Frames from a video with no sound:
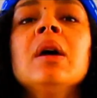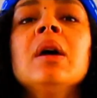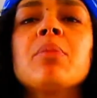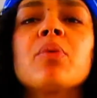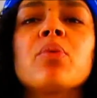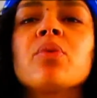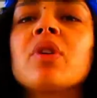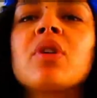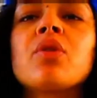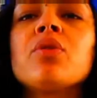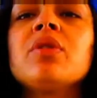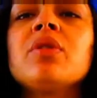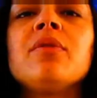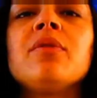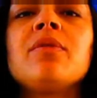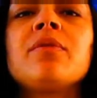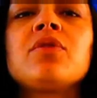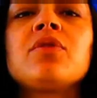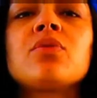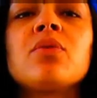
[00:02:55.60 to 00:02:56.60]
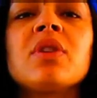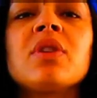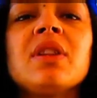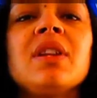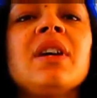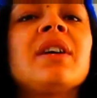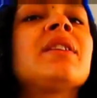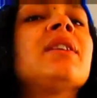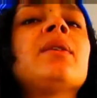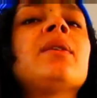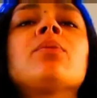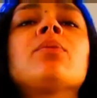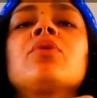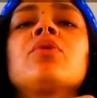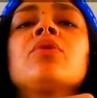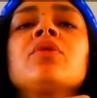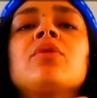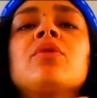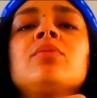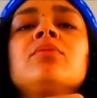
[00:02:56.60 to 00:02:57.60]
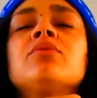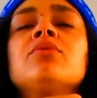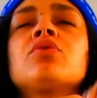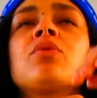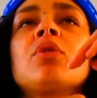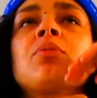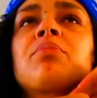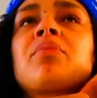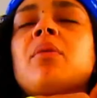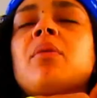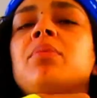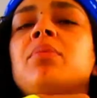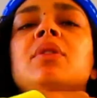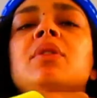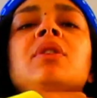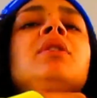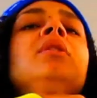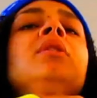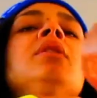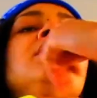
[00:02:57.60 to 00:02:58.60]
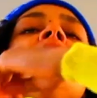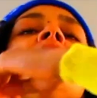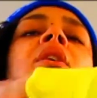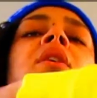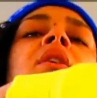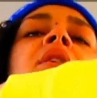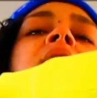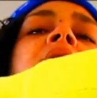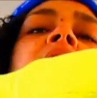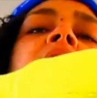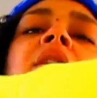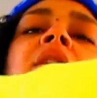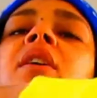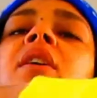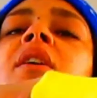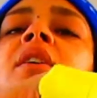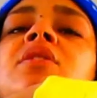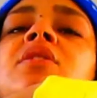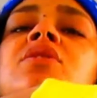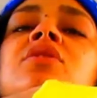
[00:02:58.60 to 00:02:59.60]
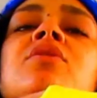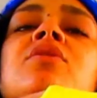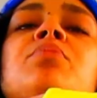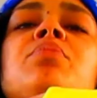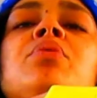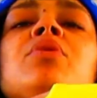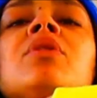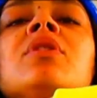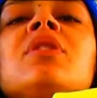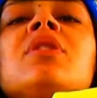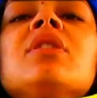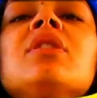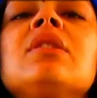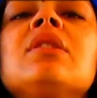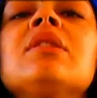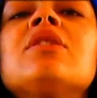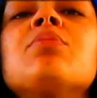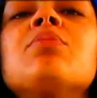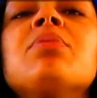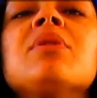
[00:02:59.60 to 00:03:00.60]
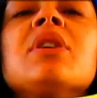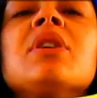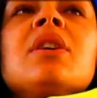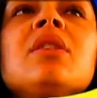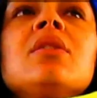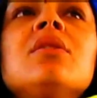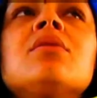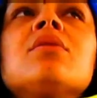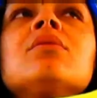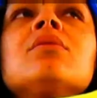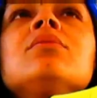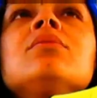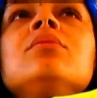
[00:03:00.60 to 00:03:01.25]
but we're not going to squat like that. We're going to squat properly, and just put it in its place,